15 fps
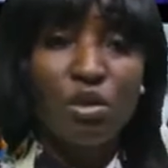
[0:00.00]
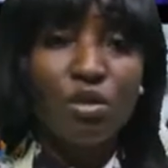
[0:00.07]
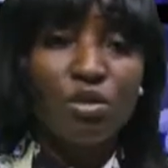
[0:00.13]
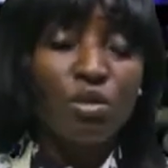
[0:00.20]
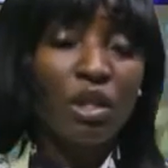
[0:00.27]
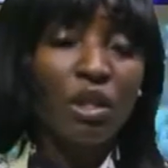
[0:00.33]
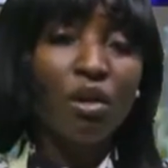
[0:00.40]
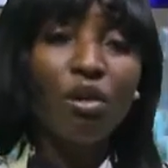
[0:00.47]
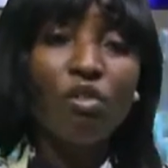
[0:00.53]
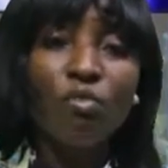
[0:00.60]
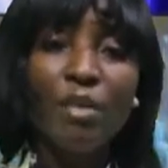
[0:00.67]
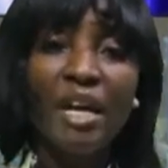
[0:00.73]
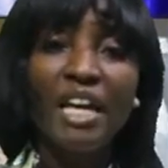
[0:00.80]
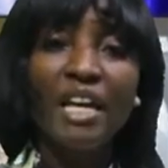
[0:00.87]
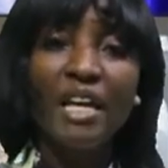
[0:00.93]
So a lot of
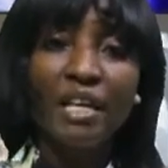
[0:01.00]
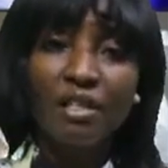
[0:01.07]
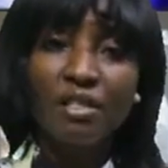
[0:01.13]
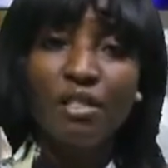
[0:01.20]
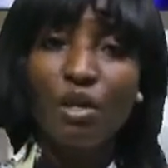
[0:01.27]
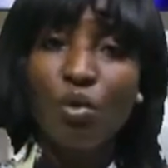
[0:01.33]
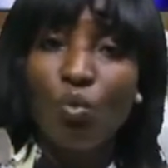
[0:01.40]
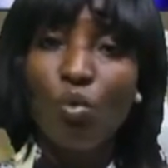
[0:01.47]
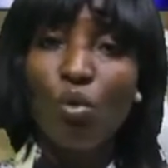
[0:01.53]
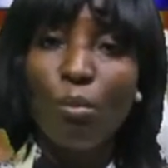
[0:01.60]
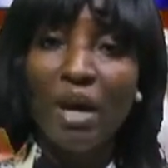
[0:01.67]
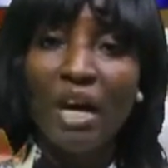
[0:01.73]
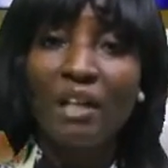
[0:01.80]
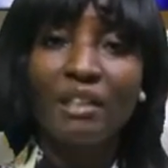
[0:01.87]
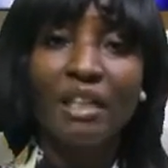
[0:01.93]
men hate a
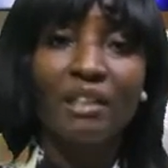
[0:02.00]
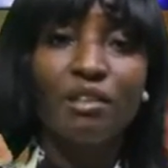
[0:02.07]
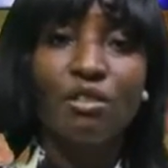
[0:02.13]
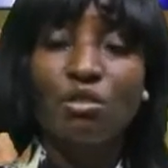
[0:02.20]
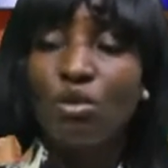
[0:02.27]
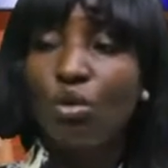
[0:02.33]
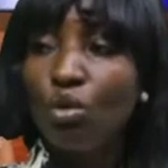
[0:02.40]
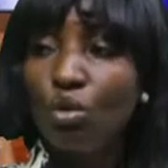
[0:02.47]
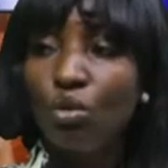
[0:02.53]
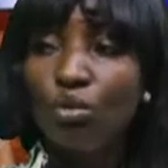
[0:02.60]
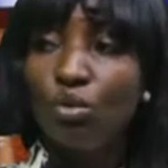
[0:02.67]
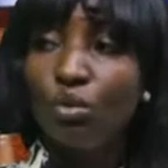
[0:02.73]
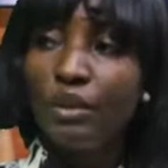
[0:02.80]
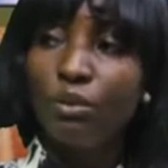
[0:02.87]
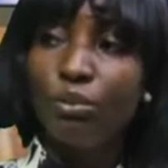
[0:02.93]
woman that is not
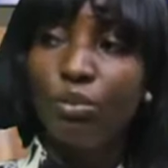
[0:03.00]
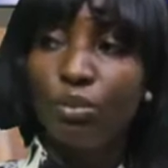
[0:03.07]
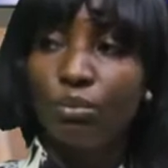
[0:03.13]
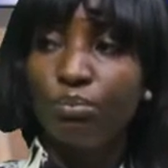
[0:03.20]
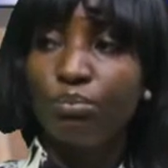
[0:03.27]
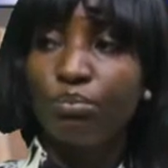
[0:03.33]
controllable.